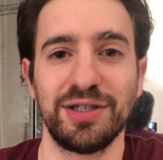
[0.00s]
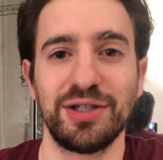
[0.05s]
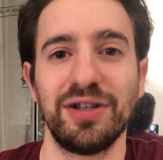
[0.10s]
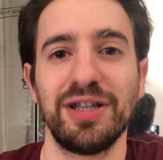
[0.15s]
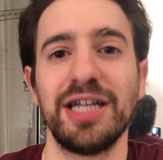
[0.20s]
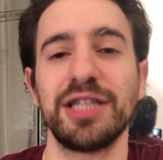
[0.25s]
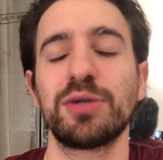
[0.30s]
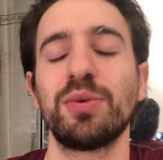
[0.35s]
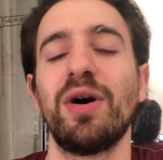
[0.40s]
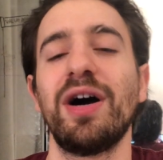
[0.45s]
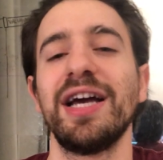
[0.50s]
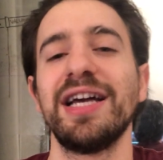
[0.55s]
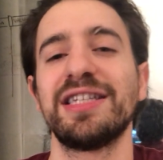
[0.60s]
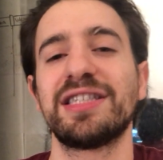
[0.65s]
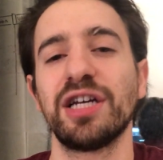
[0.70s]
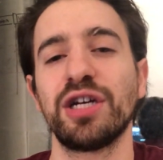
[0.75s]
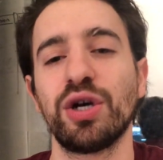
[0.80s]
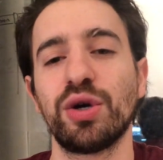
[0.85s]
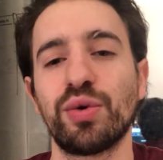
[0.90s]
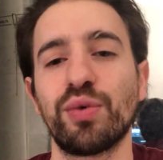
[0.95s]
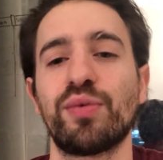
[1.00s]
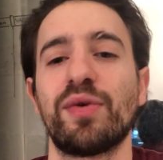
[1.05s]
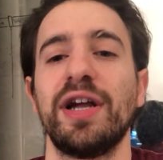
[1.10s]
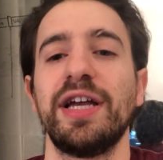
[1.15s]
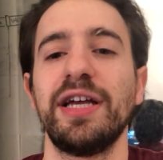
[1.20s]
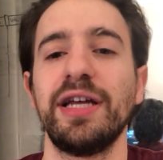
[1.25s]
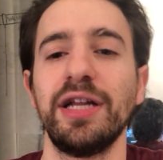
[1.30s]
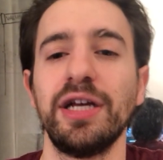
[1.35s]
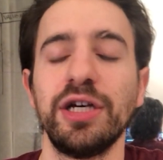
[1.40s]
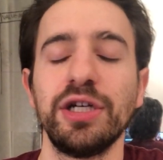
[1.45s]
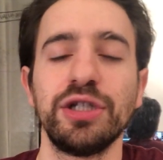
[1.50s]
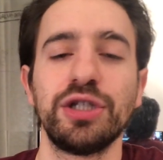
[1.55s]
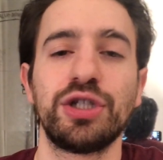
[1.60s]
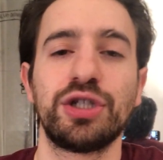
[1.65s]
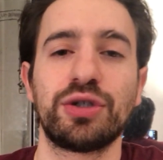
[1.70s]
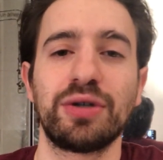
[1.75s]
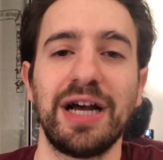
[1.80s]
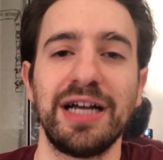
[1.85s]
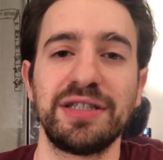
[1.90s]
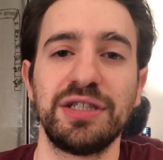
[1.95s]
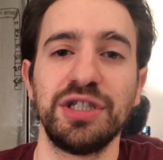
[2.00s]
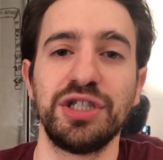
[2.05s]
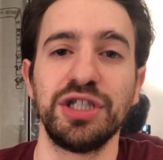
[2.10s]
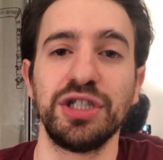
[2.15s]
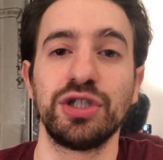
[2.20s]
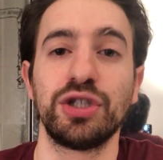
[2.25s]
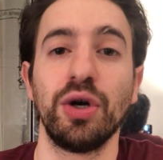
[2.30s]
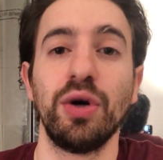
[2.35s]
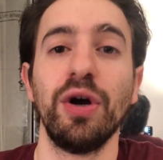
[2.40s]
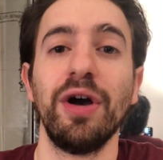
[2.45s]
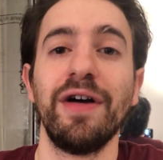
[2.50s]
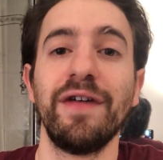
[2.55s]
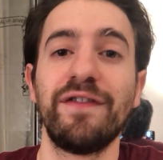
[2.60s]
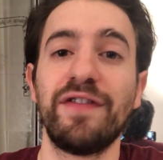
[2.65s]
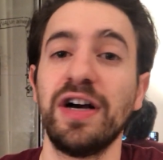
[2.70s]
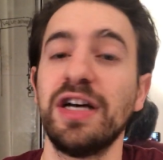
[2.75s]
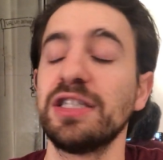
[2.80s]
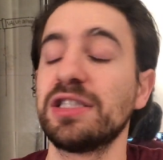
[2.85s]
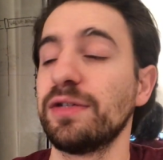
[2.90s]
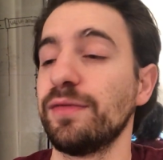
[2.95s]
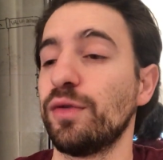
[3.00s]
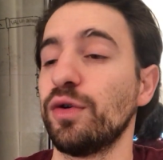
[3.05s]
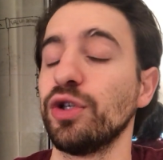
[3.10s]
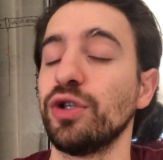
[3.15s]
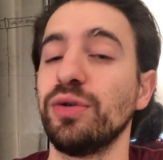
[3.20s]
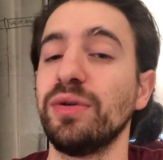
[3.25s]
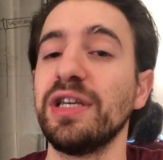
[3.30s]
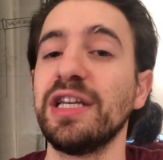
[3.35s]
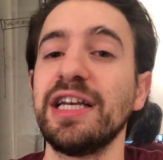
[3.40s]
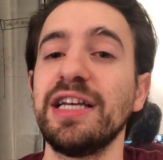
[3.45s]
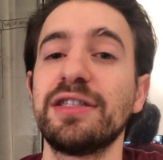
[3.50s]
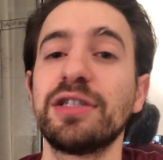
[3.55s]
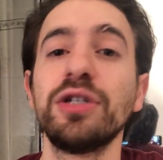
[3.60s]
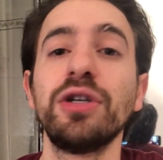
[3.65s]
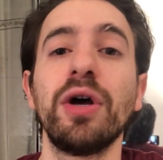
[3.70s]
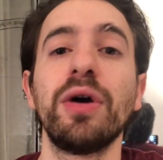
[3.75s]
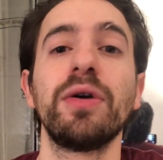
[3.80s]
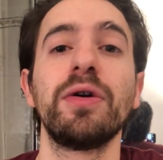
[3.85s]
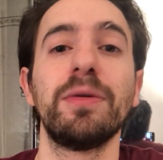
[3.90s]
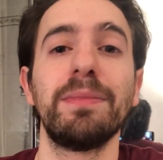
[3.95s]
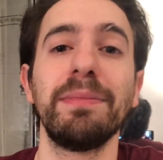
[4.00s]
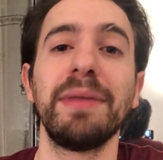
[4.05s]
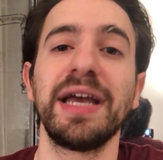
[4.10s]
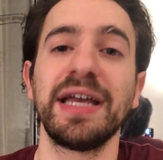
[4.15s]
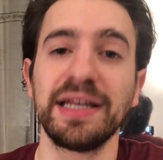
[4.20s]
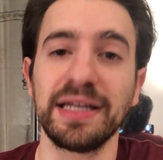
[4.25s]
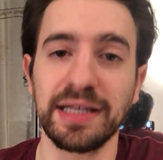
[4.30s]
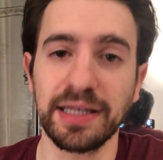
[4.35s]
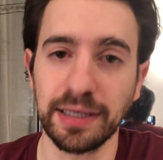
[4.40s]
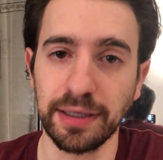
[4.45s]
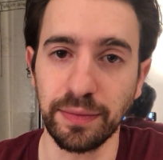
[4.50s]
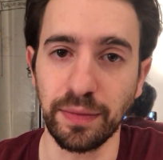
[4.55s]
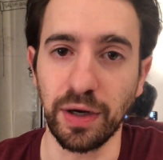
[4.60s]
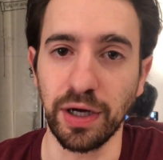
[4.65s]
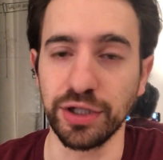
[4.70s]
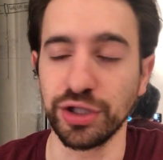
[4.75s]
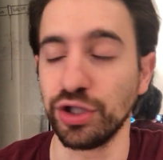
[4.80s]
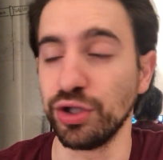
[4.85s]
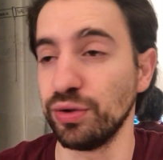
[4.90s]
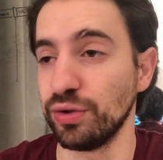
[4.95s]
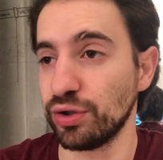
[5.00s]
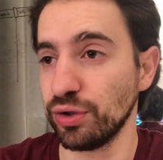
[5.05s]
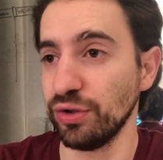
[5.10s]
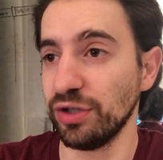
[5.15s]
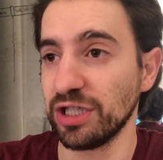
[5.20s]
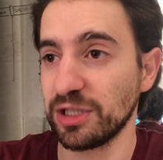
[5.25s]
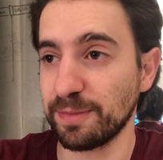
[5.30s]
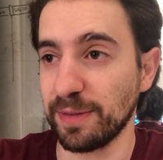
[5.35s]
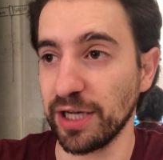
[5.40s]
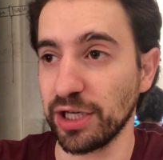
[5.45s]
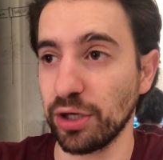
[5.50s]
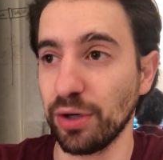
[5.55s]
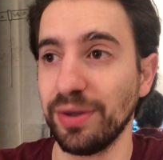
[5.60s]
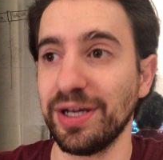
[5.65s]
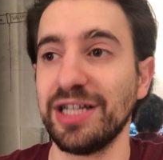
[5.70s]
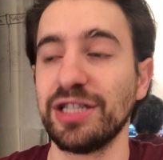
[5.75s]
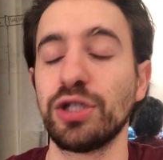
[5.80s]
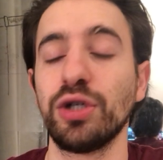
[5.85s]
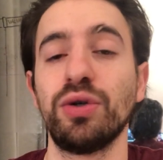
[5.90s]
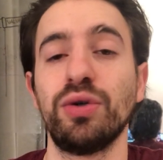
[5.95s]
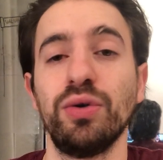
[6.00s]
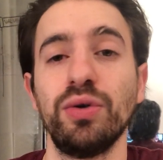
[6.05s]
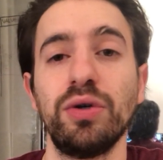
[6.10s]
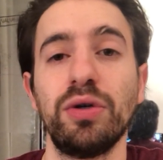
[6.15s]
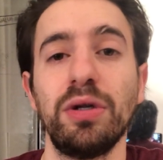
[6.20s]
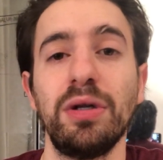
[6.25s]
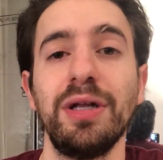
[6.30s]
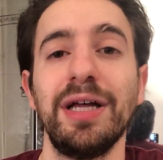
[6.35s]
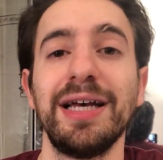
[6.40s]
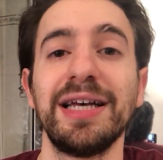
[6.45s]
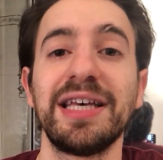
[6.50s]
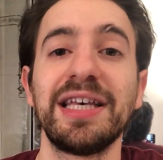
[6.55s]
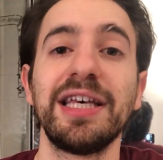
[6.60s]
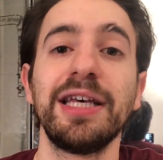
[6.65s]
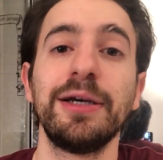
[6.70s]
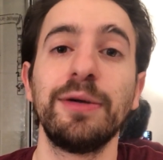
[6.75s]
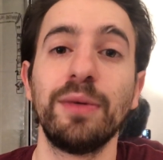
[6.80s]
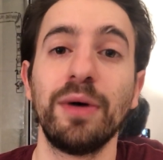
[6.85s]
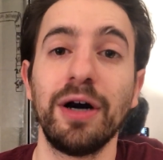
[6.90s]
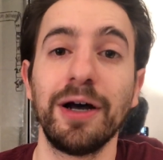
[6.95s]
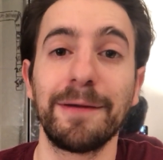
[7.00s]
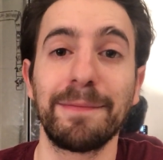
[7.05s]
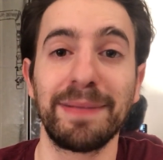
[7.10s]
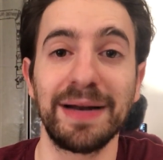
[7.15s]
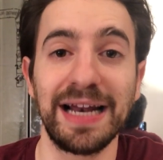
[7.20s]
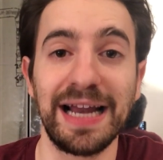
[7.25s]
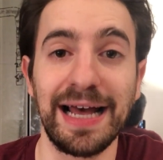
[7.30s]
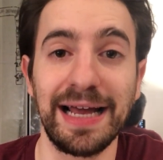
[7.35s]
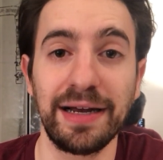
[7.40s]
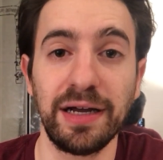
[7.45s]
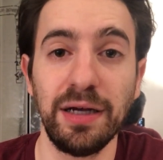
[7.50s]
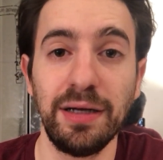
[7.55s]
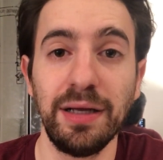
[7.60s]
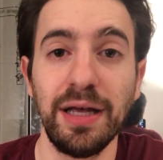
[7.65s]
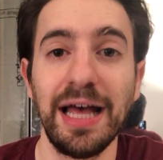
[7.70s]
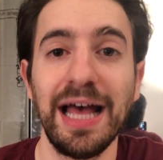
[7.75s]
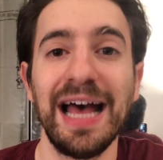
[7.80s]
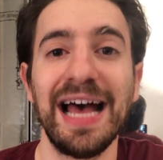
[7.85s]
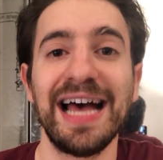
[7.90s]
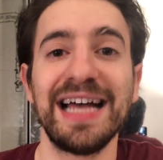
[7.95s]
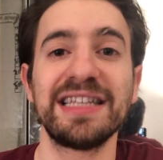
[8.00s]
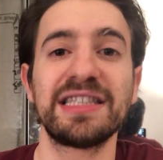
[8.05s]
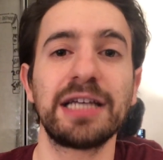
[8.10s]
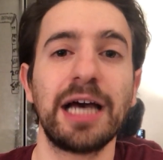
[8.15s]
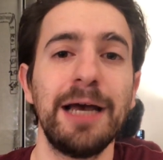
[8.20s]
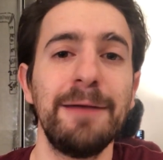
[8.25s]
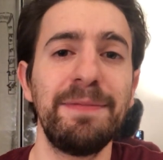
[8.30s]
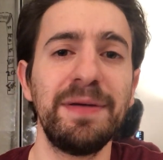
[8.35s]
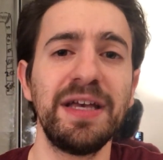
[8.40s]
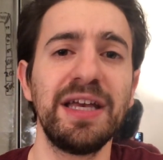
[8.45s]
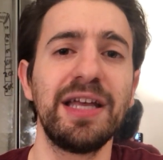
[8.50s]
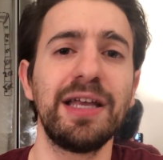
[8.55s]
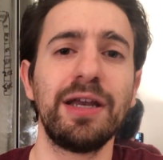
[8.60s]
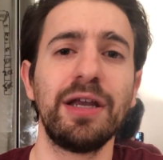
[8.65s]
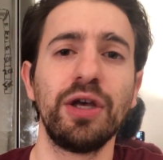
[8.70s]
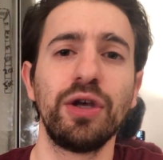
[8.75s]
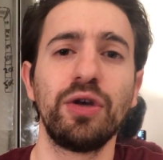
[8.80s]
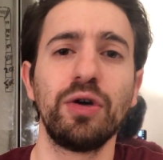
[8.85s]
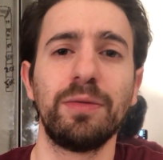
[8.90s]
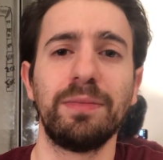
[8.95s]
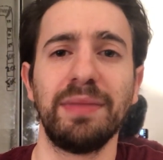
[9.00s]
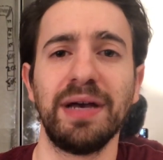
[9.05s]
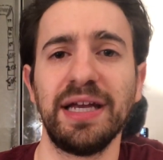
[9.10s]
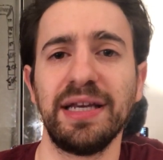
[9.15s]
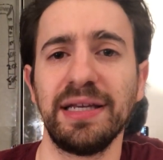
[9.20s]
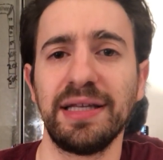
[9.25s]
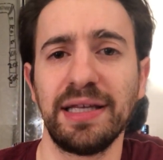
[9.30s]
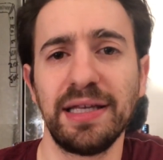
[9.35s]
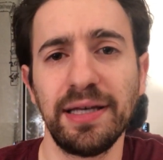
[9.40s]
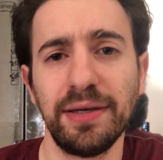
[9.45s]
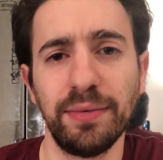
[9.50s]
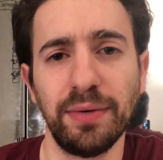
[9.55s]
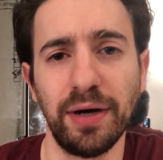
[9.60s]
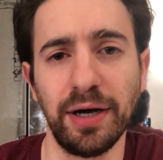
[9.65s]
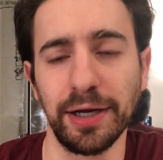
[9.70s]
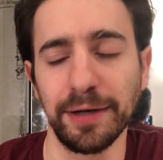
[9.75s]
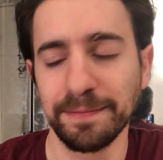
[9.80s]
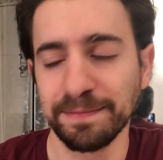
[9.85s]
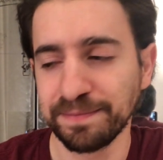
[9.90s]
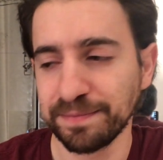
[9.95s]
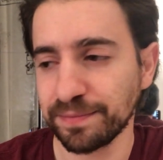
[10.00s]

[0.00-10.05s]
So that's why it's a great strategy. So first of all, you need to know your main keywords, and you do this by going into Google Keyword Planner and typing in your main keyword.